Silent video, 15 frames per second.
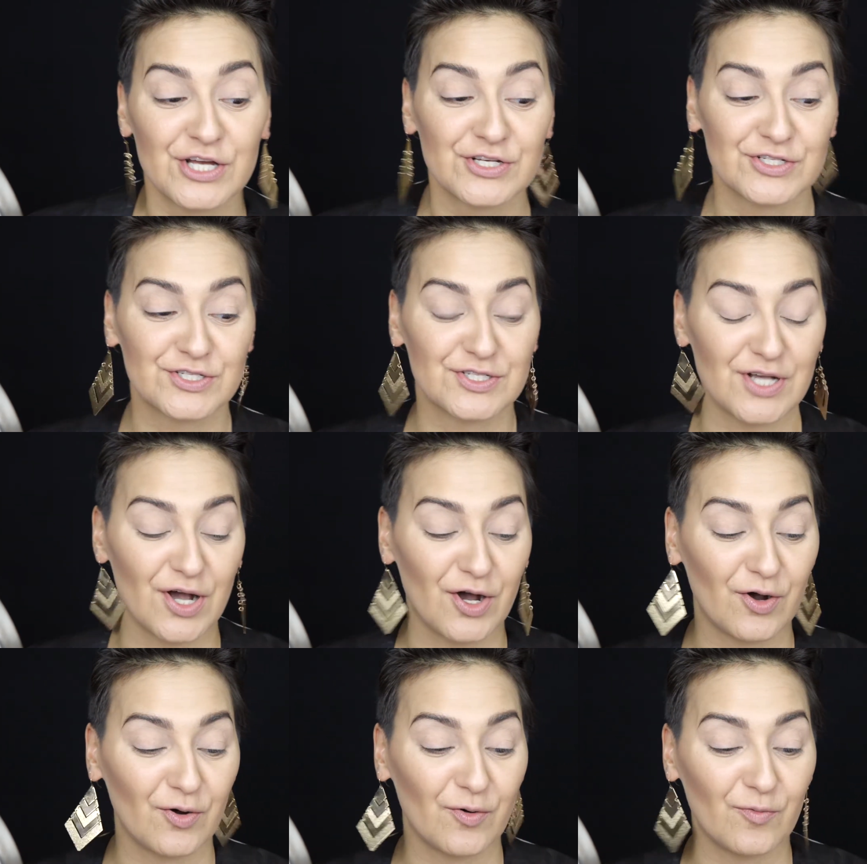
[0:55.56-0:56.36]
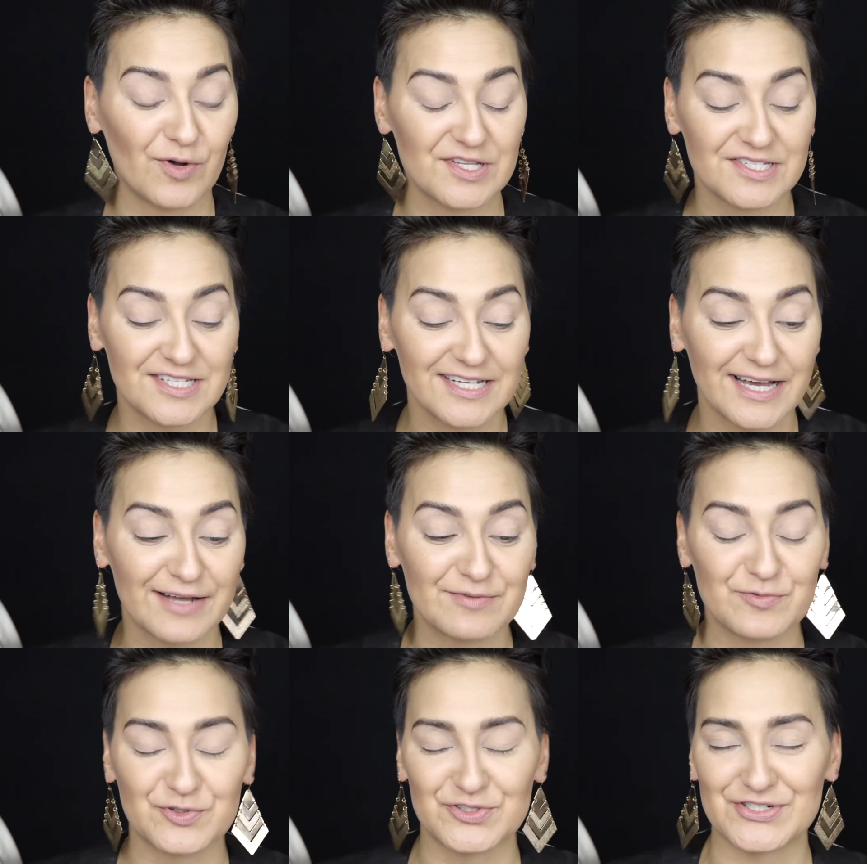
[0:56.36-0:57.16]
So once
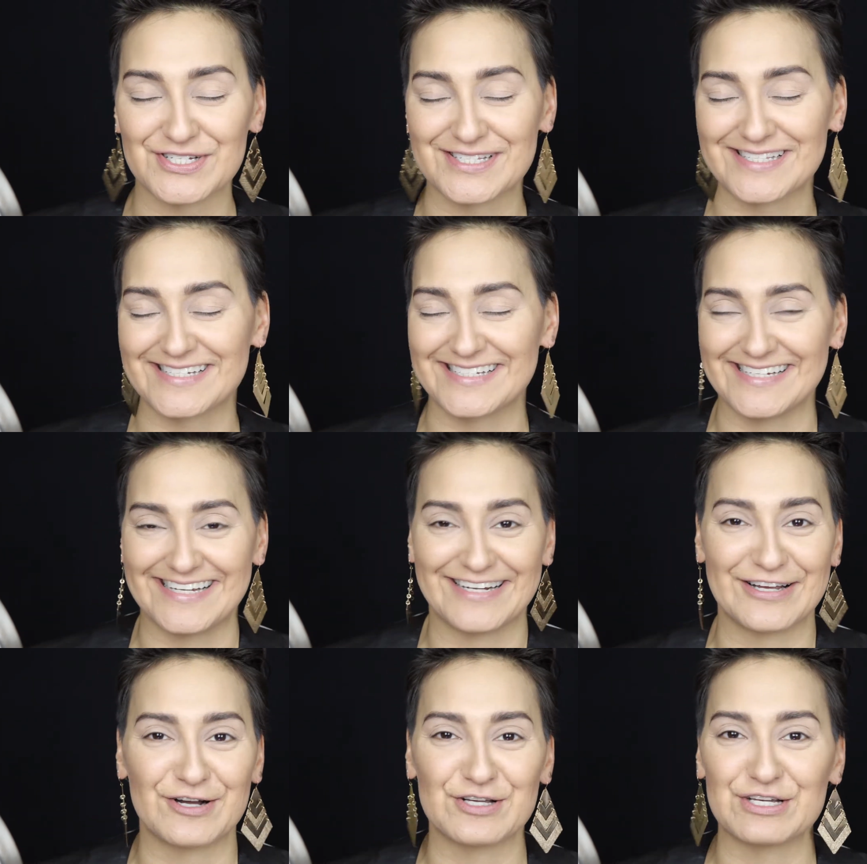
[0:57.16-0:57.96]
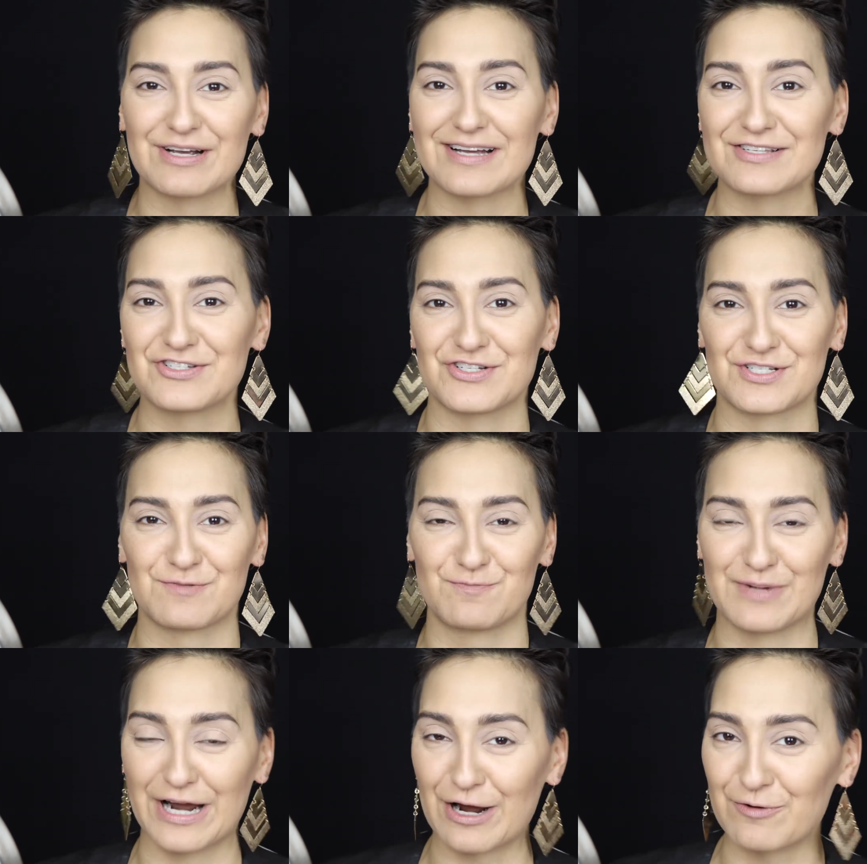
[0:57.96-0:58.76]
again, we'll just, you know, you guys just
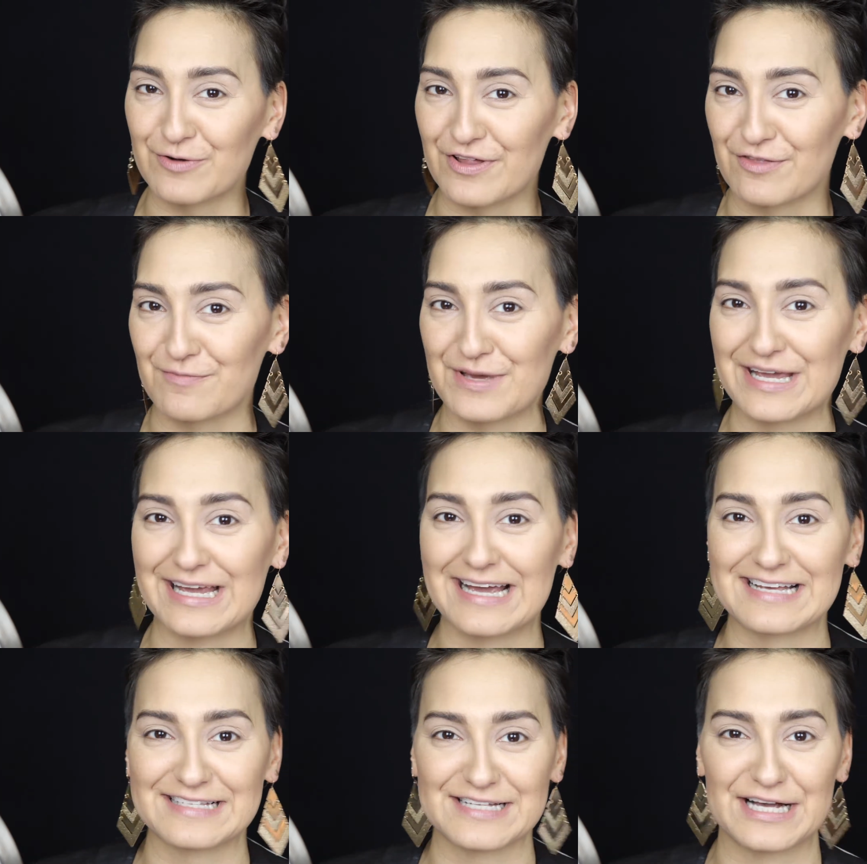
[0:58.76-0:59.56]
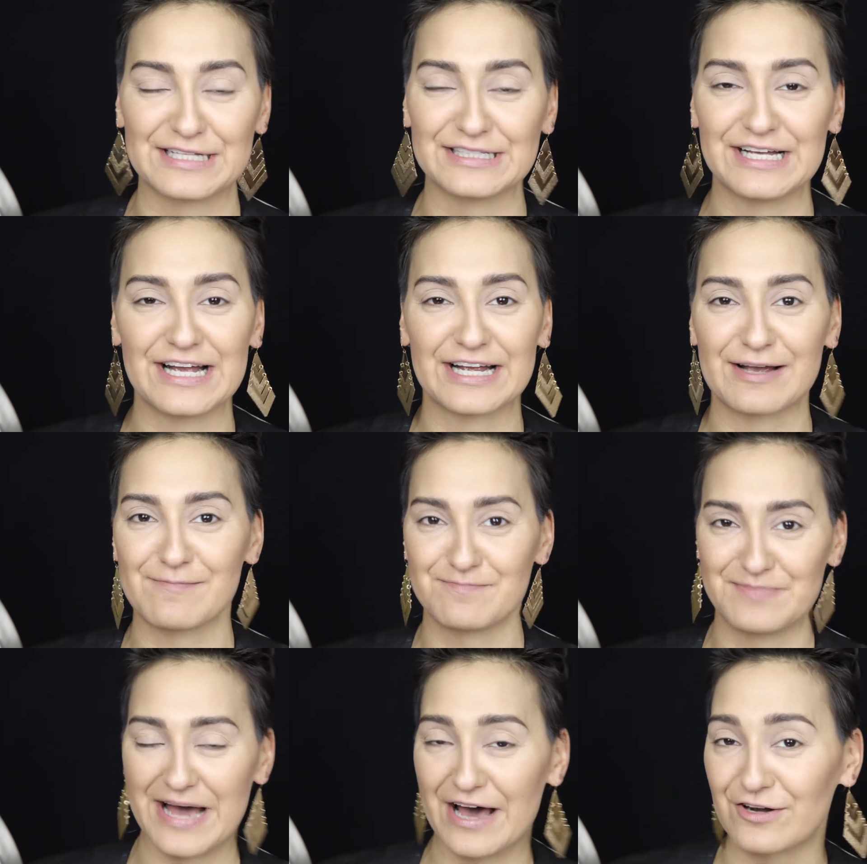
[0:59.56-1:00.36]
bear with me as I
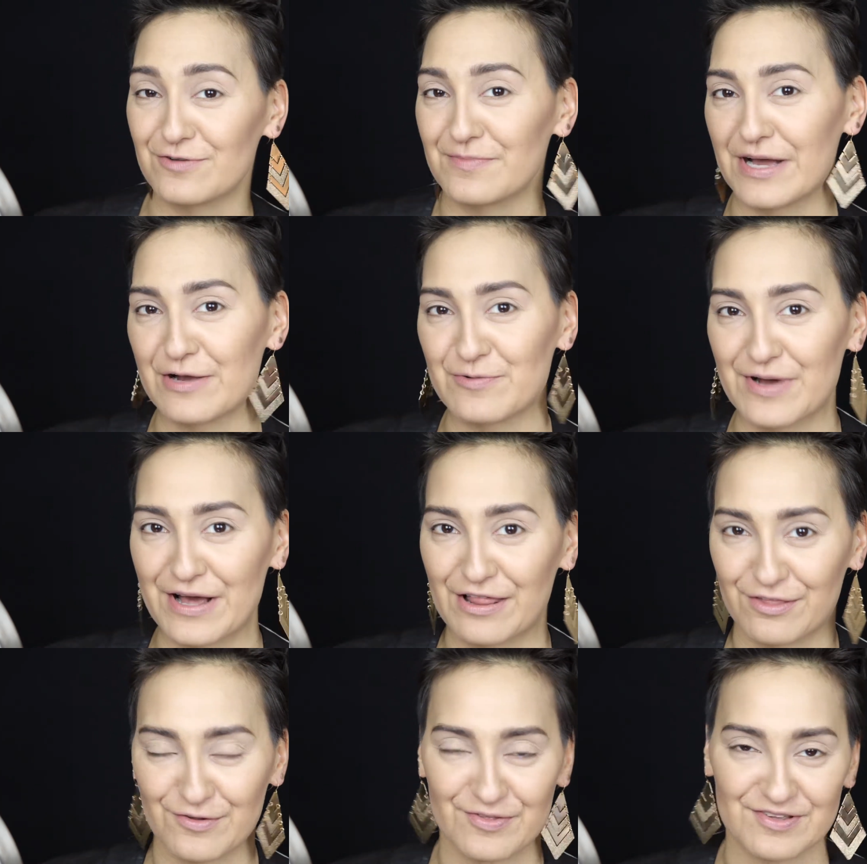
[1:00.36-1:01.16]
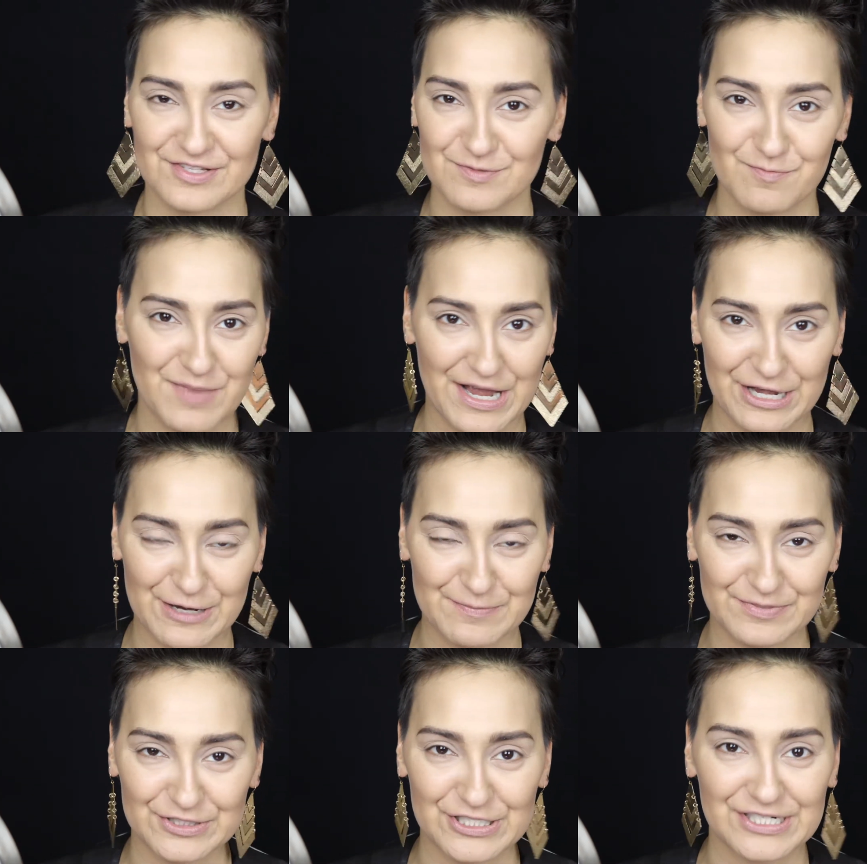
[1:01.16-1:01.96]
like battle my way through this
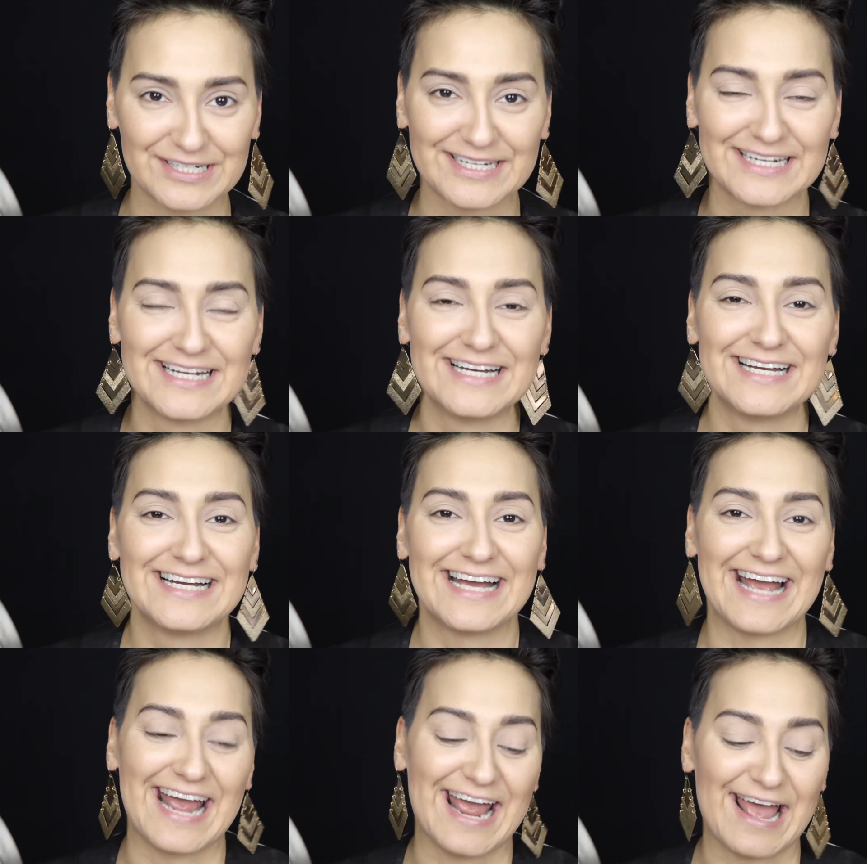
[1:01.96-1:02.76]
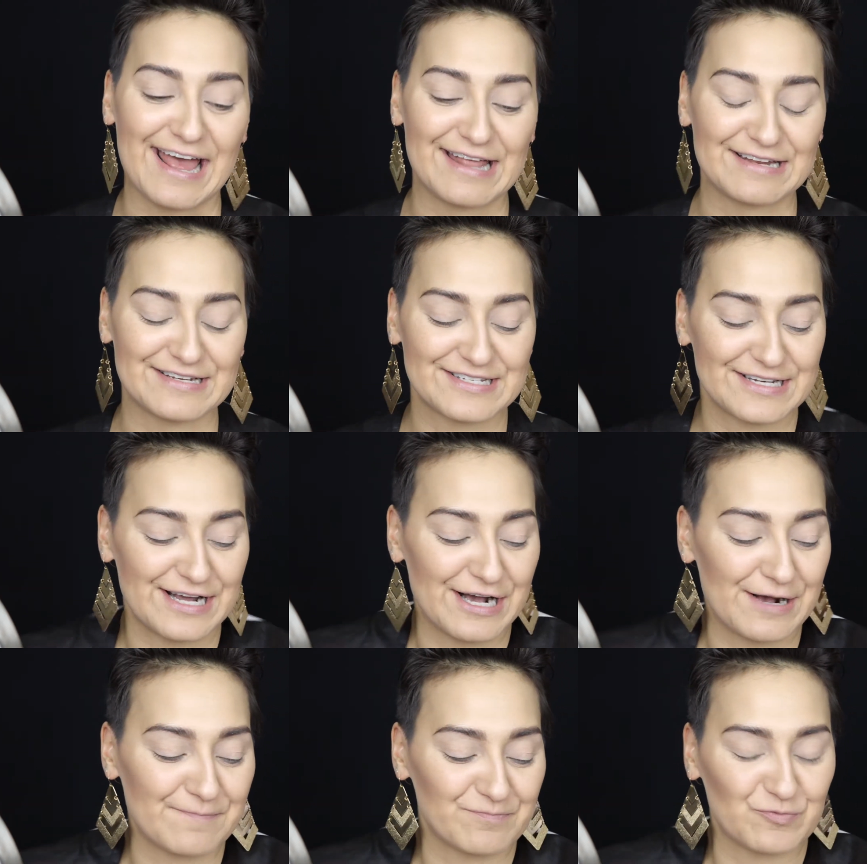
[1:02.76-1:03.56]
makeup look, and
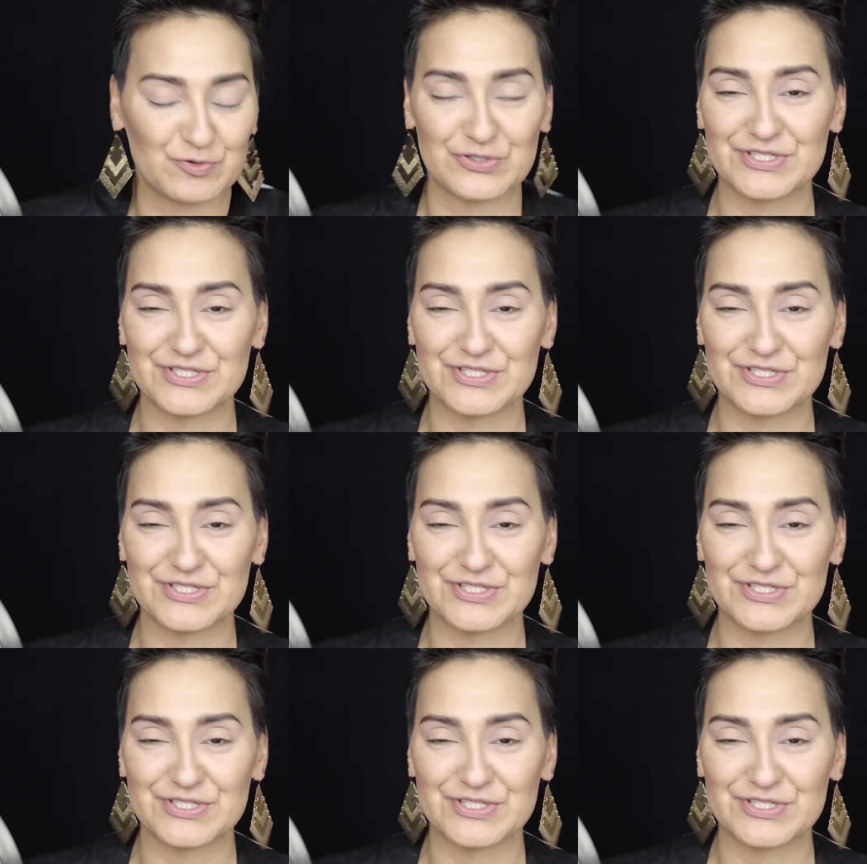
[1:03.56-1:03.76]
we'll